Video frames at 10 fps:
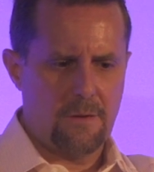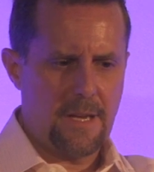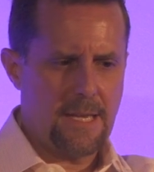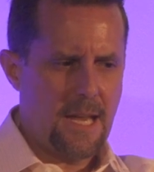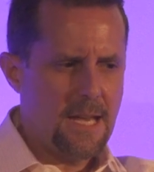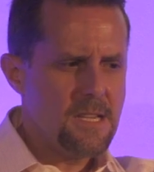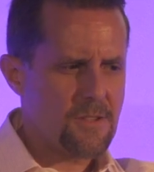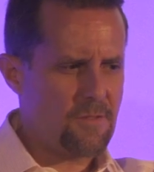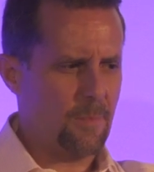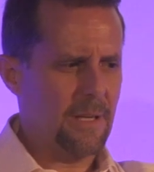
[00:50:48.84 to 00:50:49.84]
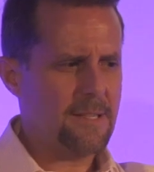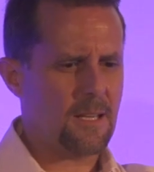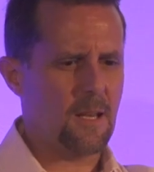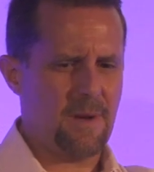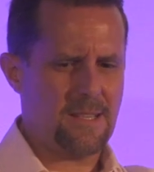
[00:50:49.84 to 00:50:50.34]
industry
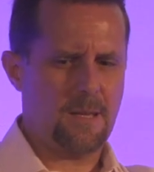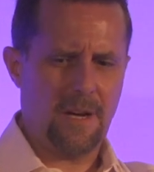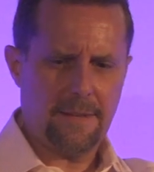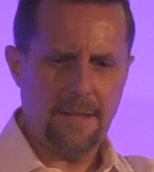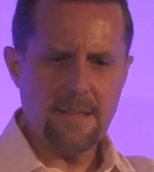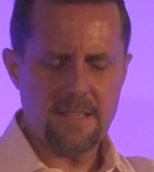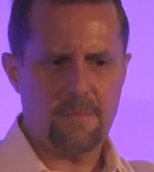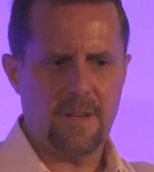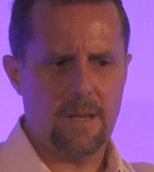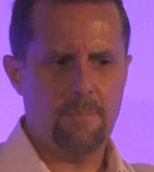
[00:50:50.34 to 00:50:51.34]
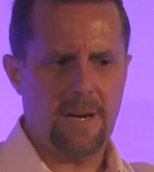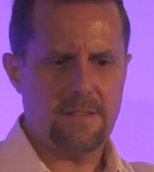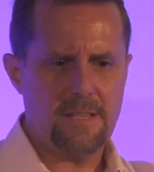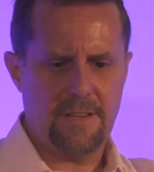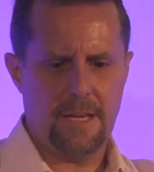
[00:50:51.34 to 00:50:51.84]
political about it, but I think there's an
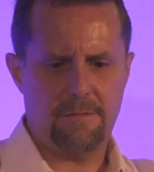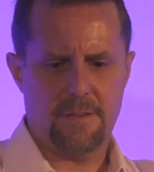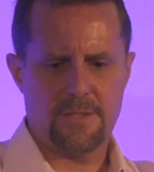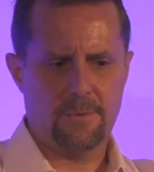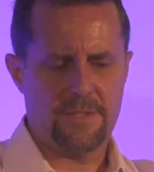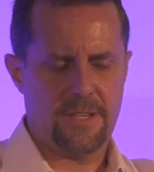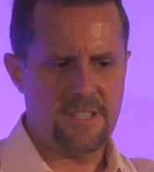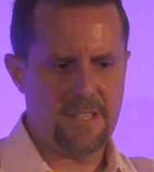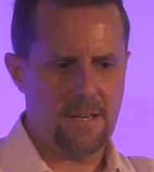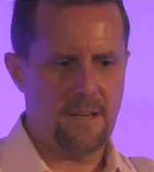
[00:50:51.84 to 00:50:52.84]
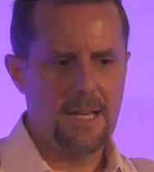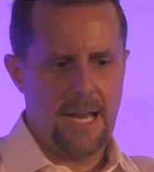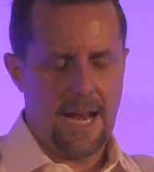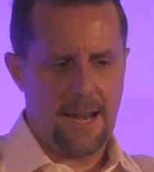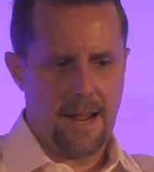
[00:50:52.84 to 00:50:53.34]
imperative here for us all to consider.
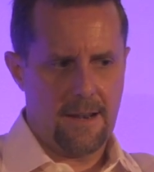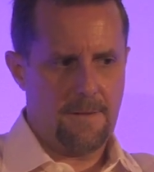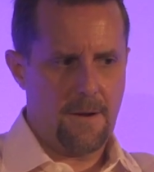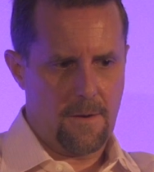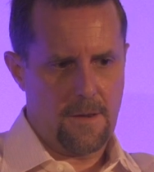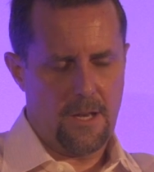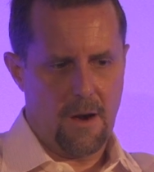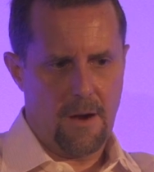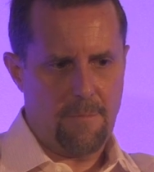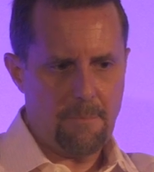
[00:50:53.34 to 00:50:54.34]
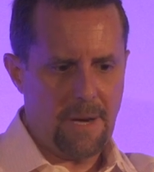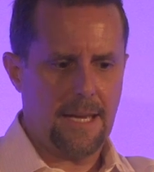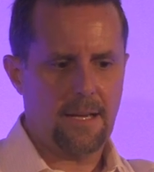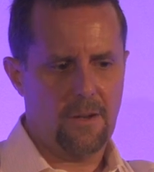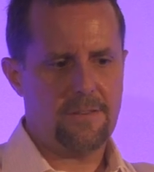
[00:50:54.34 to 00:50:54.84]
And you know, I've been
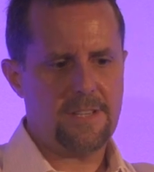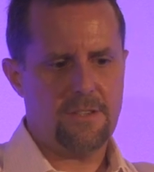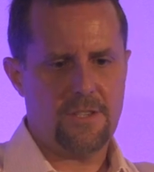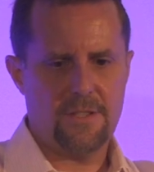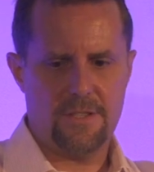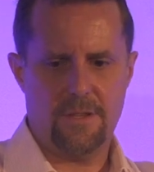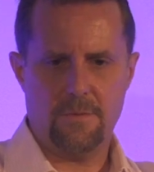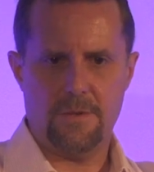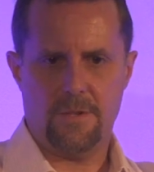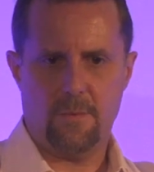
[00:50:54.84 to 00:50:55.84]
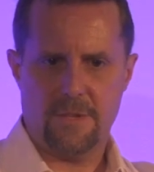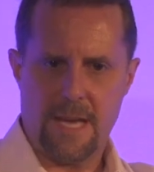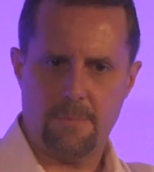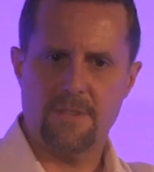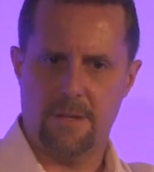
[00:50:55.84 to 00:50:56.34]
paying a lot of attention to what's
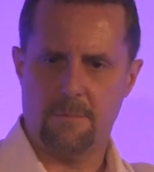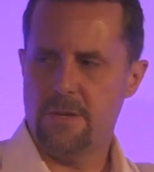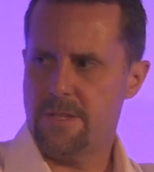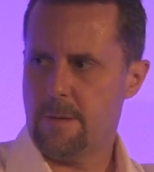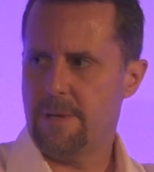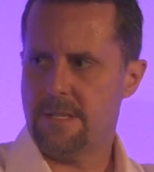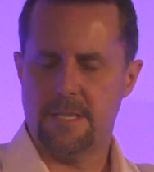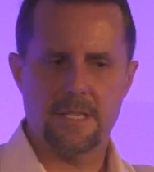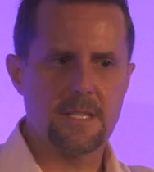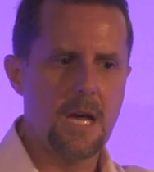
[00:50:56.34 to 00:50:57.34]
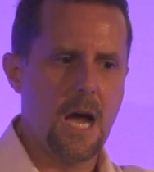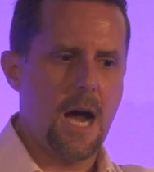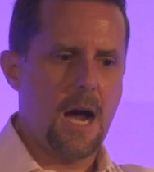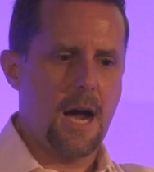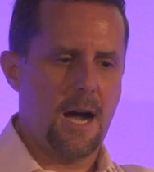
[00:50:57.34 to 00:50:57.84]
happened to the music business.
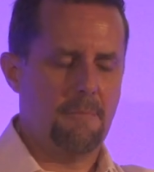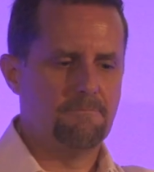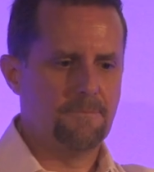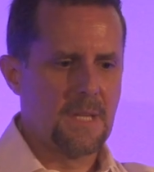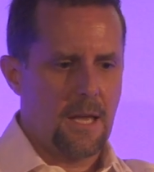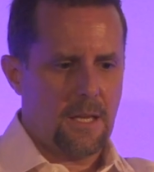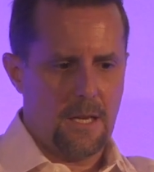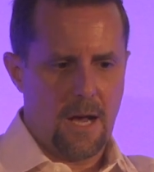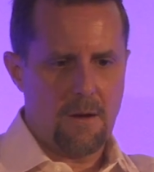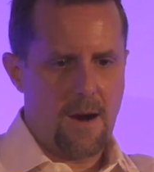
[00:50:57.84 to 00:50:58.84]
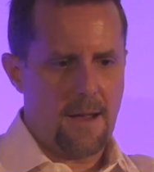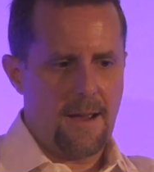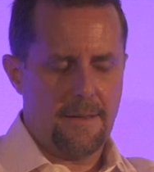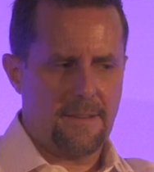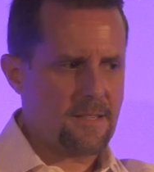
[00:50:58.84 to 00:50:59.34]
You know,
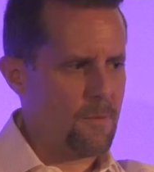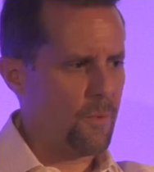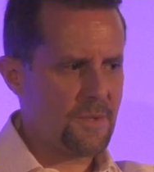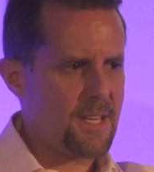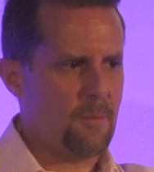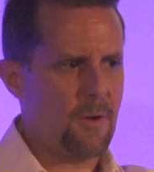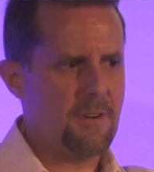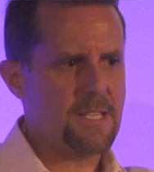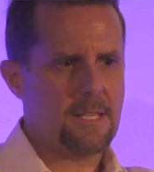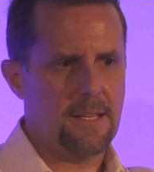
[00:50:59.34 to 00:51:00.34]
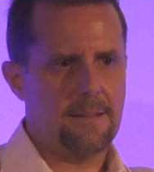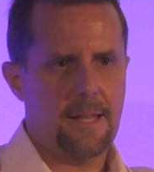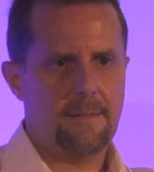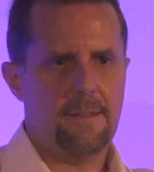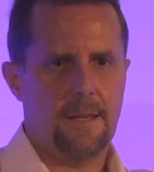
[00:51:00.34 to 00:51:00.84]
I think someone was telling me recently
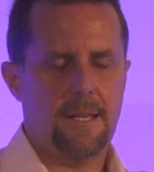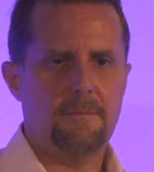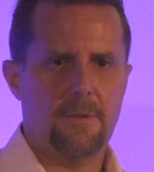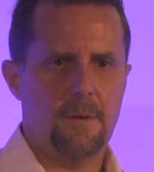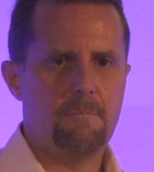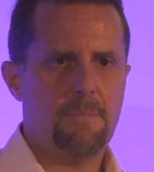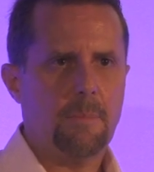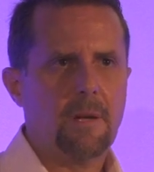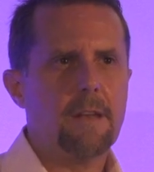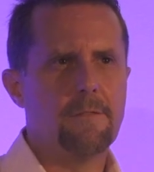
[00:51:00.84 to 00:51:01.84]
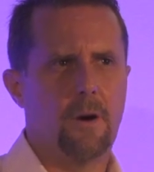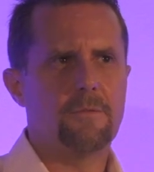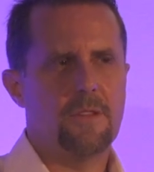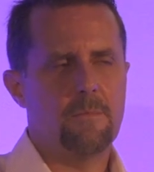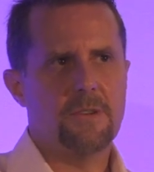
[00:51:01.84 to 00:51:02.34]
that the people
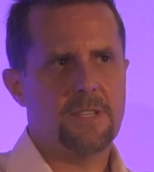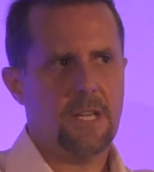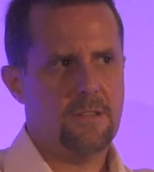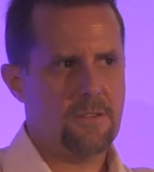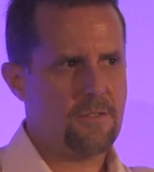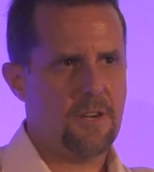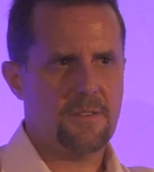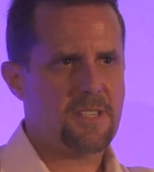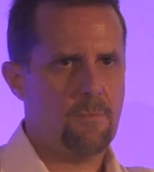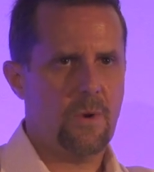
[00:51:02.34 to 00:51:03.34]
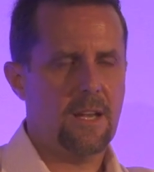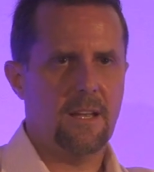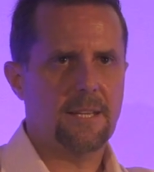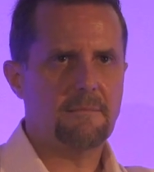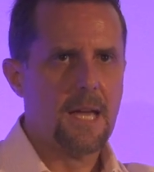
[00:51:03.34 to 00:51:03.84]
involved in the music industry are somewhere
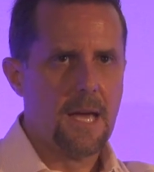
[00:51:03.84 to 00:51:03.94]
like